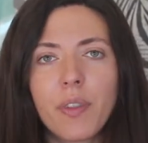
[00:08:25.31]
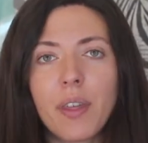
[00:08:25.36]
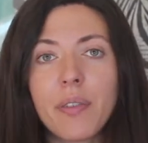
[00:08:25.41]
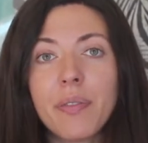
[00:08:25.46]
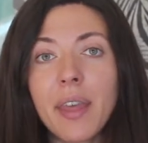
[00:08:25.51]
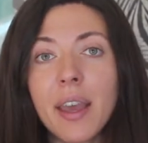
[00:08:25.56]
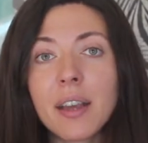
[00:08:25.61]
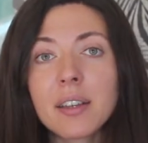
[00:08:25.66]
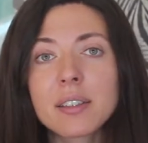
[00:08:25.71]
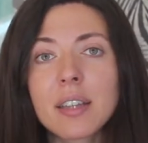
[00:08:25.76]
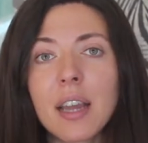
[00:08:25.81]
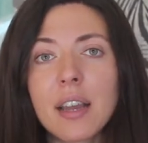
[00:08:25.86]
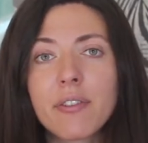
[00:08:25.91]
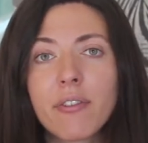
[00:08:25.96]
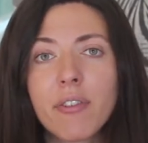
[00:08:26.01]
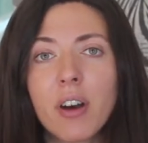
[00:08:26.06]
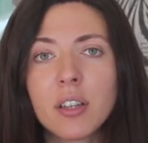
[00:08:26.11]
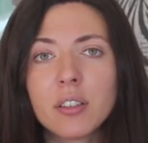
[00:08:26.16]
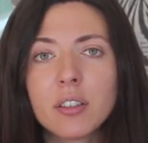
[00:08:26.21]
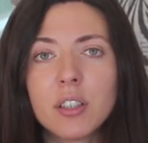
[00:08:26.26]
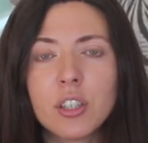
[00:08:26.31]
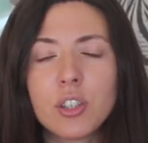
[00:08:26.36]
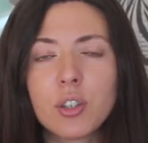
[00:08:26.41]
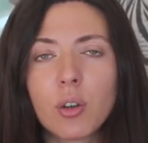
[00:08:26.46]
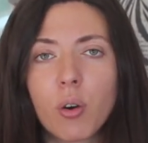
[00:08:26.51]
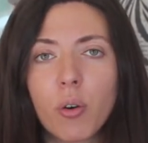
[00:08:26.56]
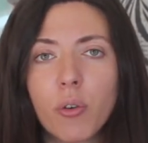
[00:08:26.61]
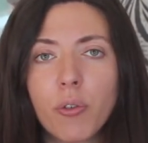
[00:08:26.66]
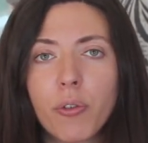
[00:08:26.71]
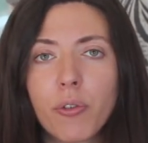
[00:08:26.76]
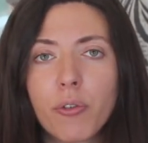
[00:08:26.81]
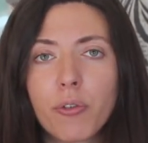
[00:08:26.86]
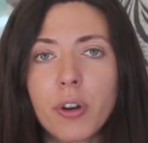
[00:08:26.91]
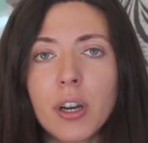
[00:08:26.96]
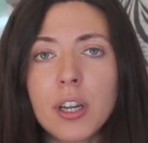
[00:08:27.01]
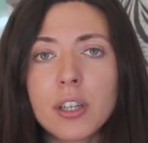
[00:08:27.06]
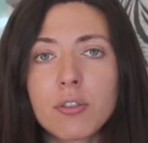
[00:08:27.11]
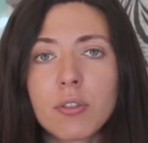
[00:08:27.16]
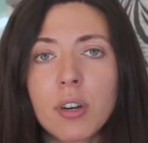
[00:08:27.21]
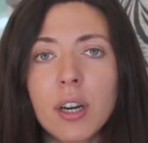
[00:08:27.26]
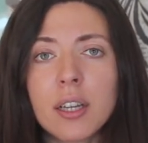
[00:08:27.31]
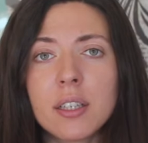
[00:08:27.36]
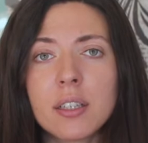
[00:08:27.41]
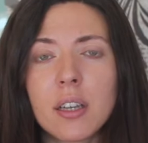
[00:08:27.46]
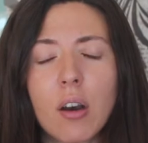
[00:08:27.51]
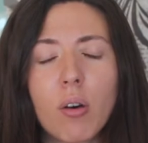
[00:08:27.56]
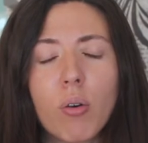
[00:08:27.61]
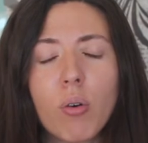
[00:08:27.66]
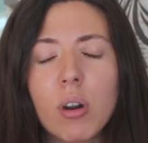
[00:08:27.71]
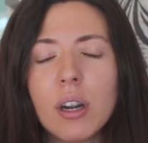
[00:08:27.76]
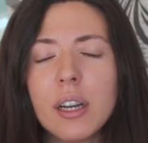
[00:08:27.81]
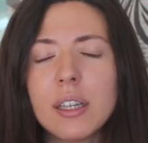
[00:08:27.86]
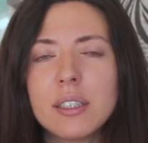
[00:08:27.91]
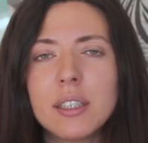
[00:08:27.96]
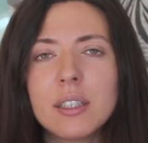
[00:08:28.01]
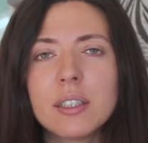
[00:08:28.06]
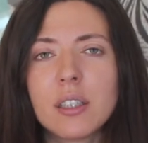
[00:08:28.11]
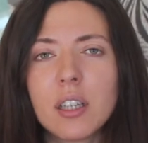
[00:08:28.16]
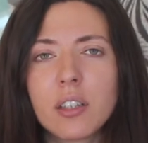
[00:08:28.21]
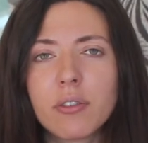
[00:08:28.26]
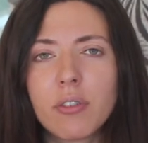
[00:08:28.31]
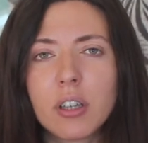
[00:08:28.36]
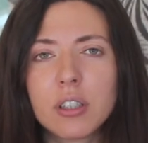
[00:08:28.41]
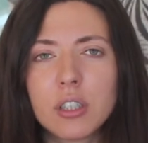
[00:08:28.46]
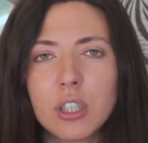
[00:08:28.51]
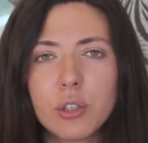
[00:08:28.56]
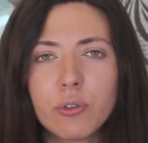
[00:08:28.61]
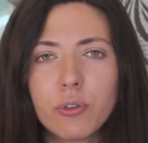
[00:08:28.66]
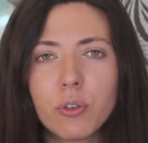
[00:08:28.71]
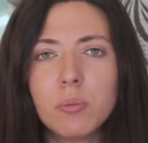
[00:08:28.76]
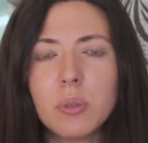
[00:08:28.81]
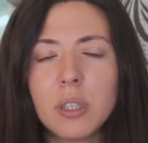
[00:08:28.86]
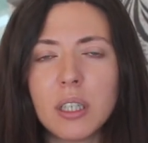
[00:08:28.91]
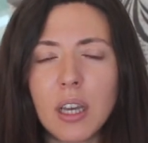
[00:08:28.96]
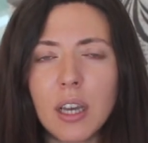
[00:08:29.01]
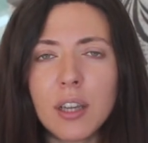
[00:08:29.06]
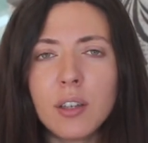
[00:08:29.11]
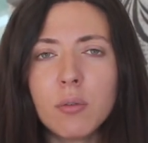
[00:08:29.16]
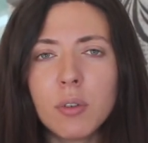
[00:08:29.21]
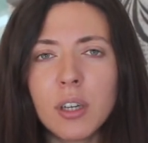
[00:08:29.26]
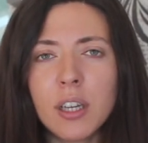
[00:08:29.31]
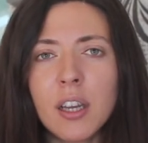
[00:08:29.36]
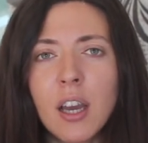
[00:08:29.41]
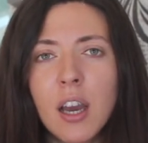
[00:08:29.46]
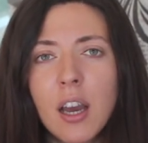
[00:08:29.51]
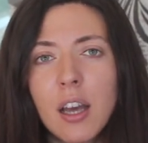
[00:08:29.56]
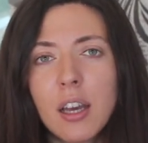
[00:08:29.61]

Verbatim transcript: The next advantage of Freetrade, or it is an advantage for me anyway,